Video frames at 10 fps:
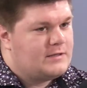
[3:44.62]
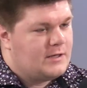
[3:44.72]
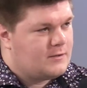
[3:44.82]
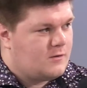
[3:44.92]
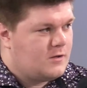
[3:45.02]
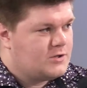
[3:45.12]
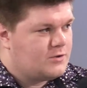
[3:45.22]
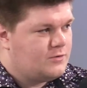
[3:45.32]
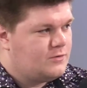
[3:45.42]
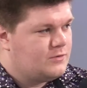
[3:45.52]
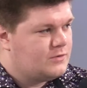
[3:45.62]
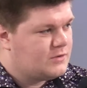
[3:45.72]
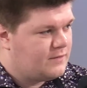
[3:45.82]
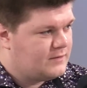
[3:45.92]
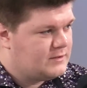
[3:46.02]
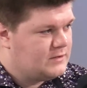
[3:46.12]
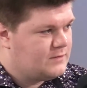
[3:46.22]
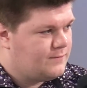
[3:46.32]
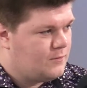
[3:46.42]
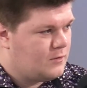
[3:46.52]
technological services
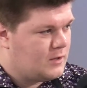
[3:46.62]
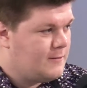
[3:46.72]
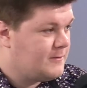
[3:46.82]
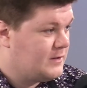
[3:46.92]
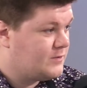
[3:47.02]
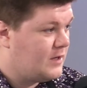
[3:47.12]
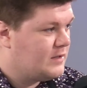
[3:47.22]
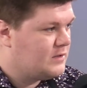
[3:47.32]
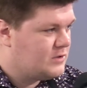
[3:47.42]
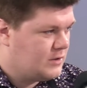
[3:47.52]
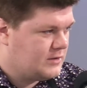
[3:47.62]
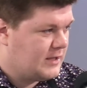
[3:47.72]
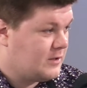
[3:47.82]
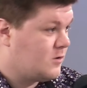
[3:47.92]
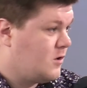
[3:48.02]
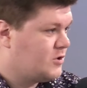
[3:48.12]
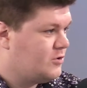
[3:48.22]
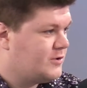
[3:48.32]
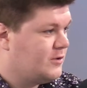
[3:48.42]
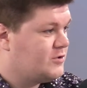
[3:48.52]
for companies, right? Technological
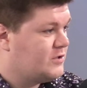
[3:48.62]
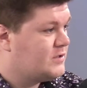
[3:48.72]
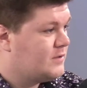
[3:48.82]
solutions.